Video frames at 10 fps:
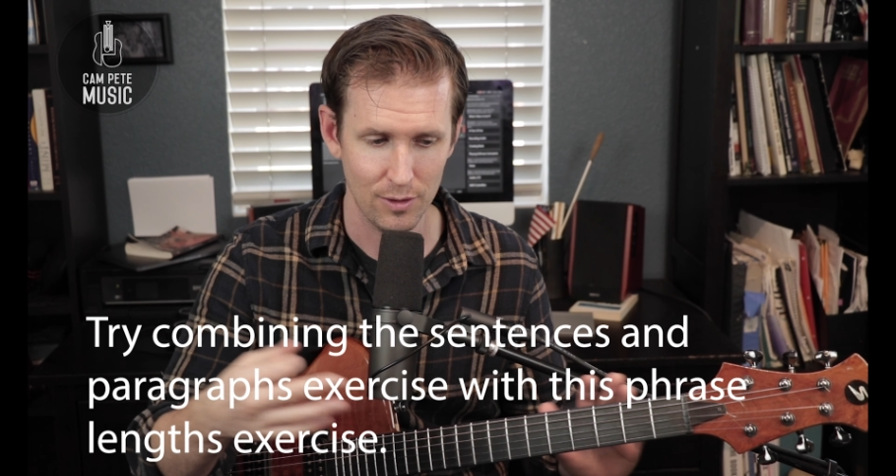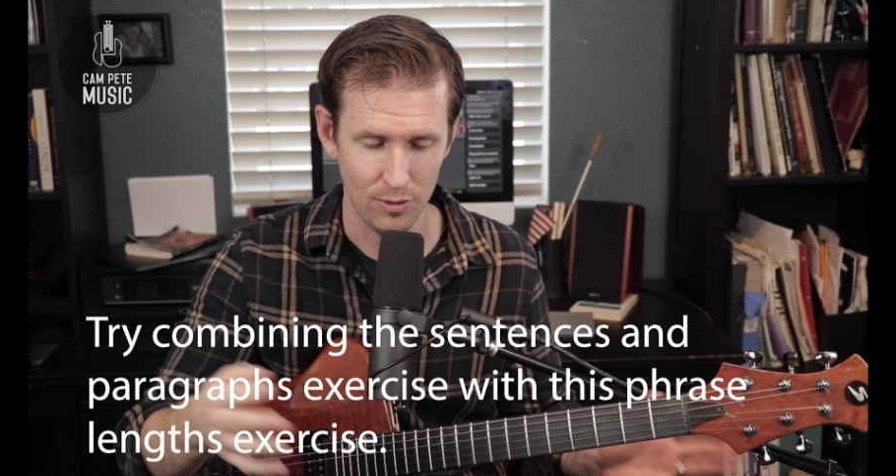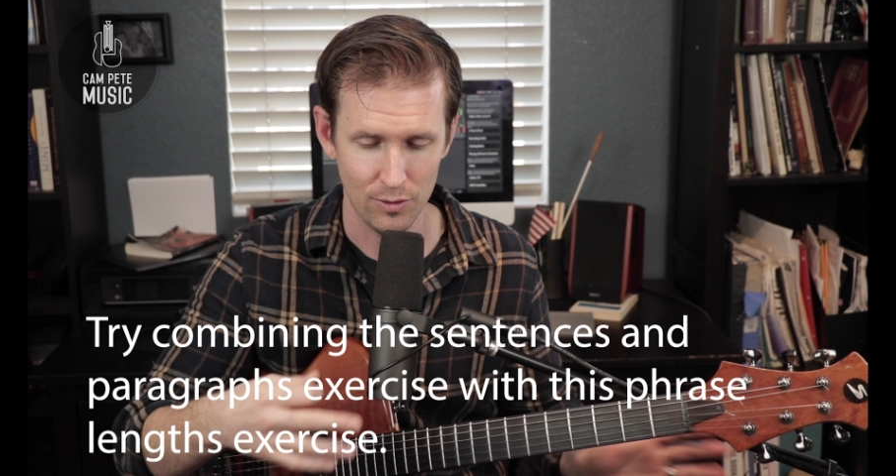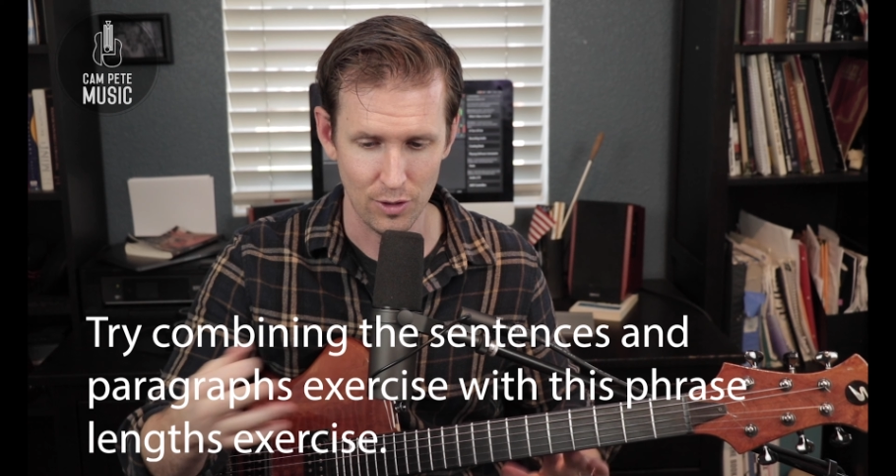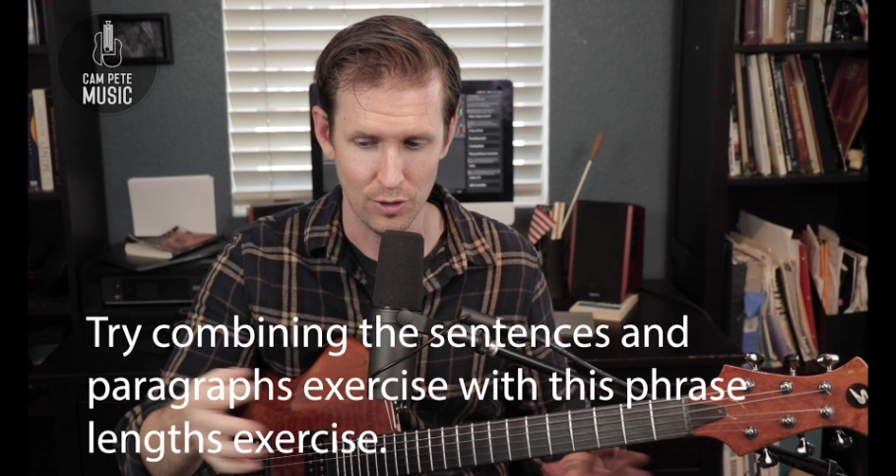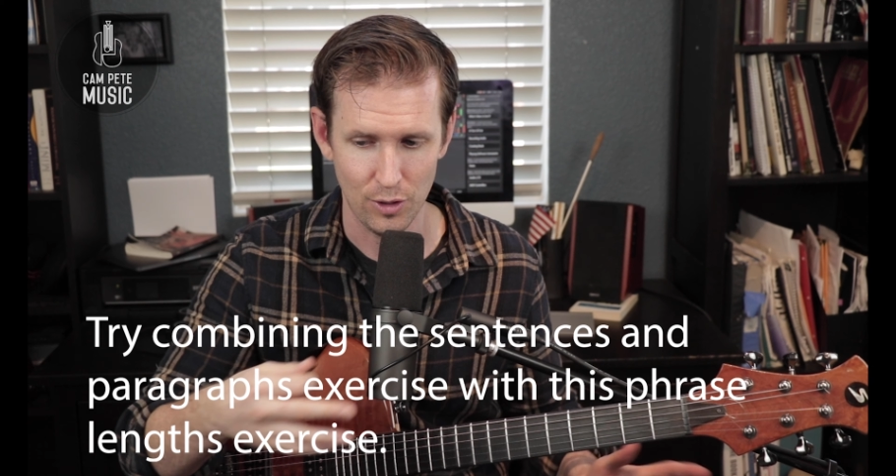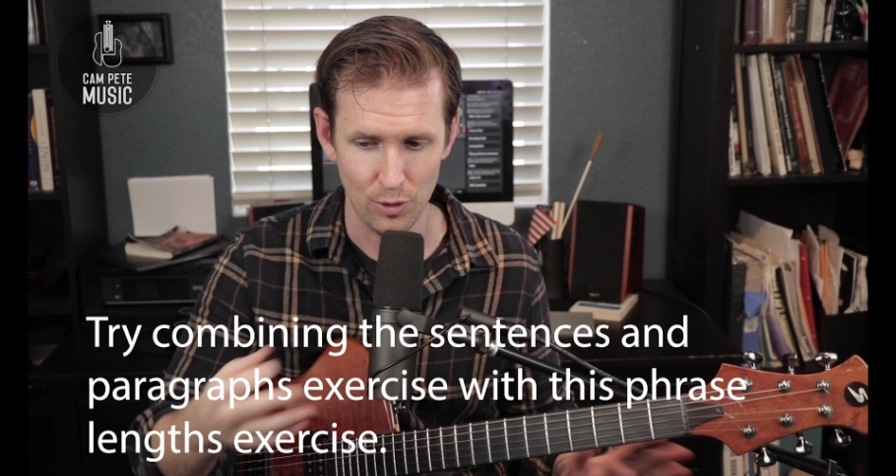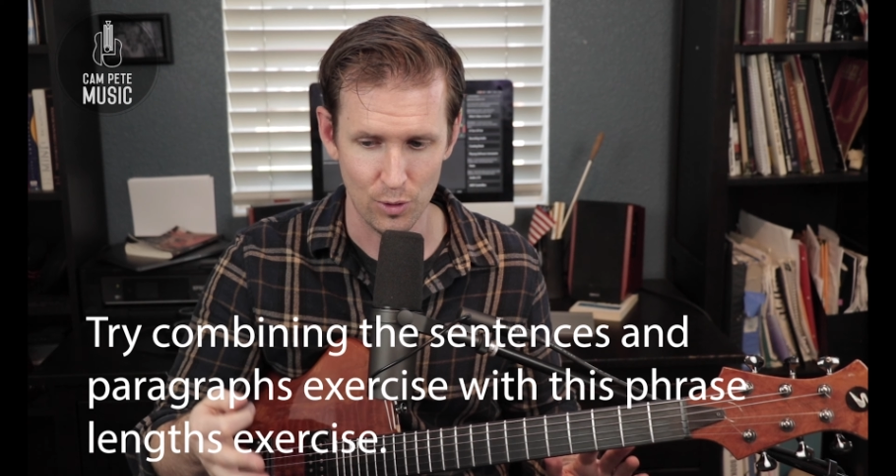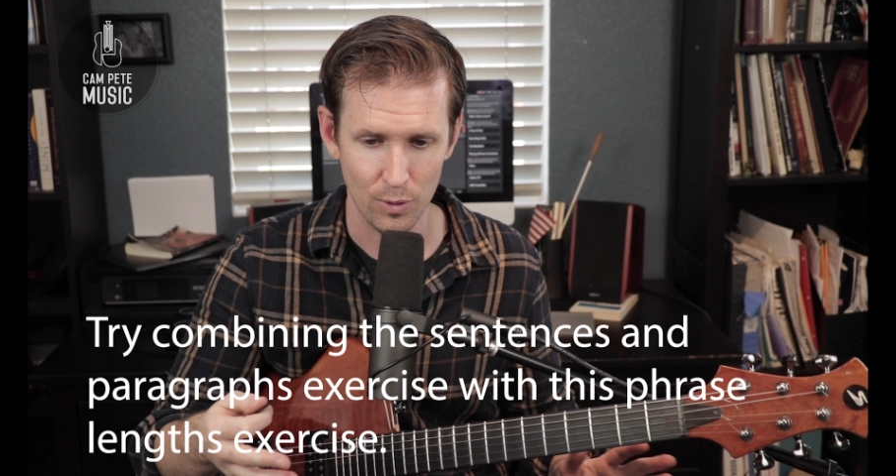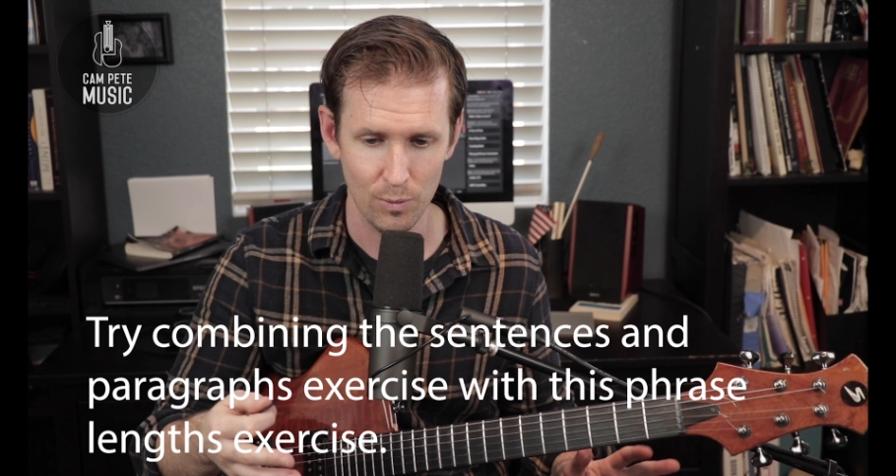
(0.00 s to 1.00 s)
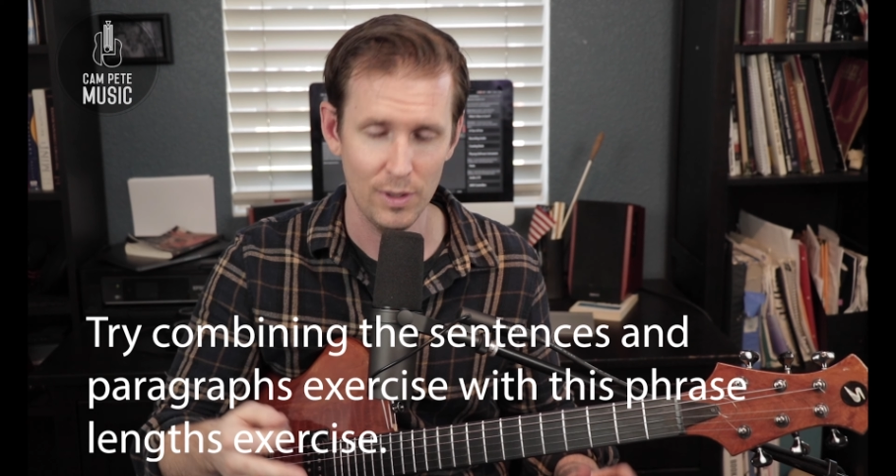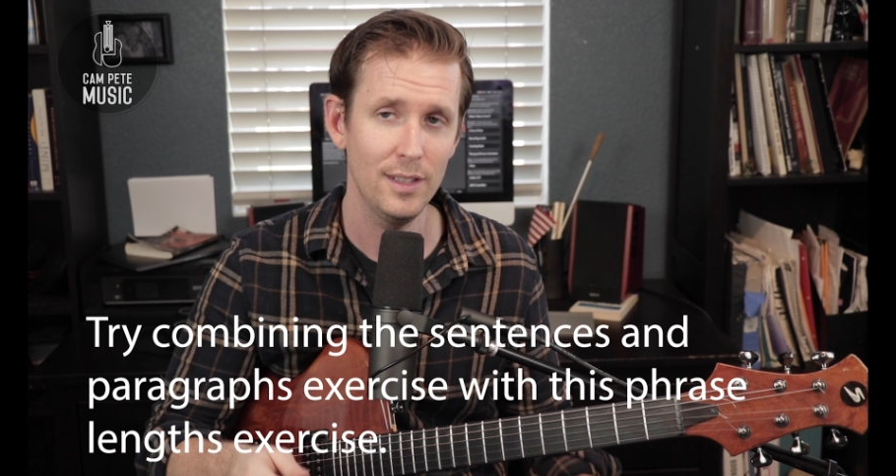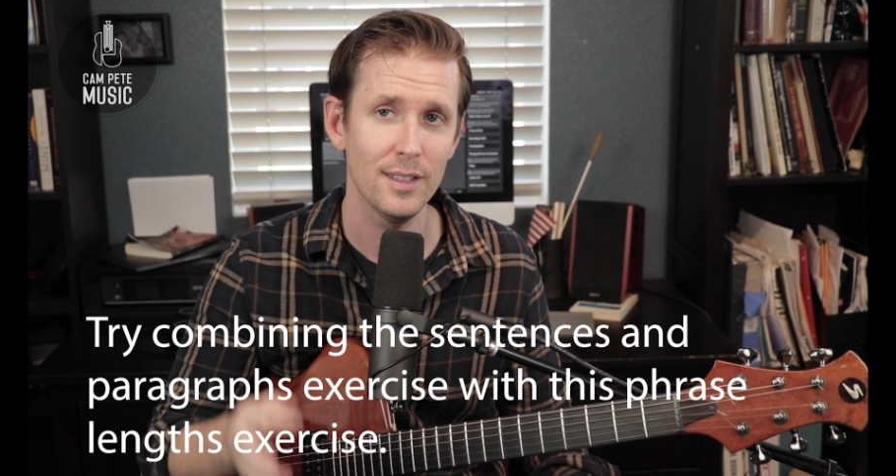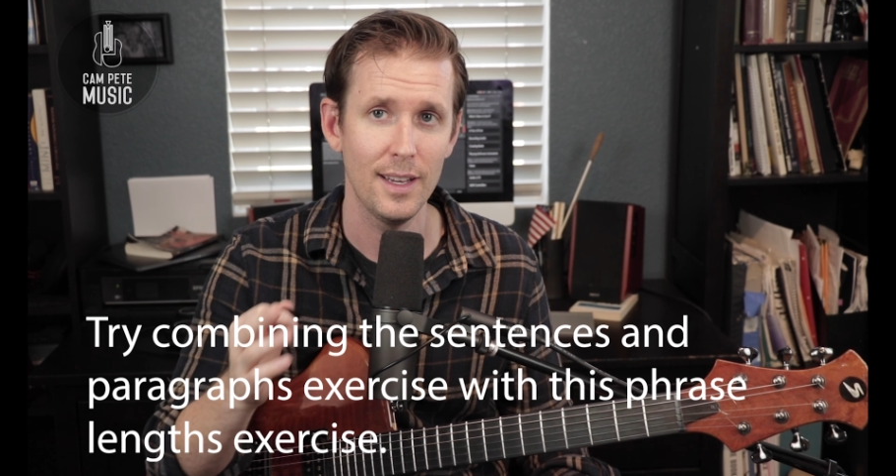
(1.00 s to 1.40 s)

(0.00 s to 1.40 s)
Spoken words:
so those are your 2 short ones,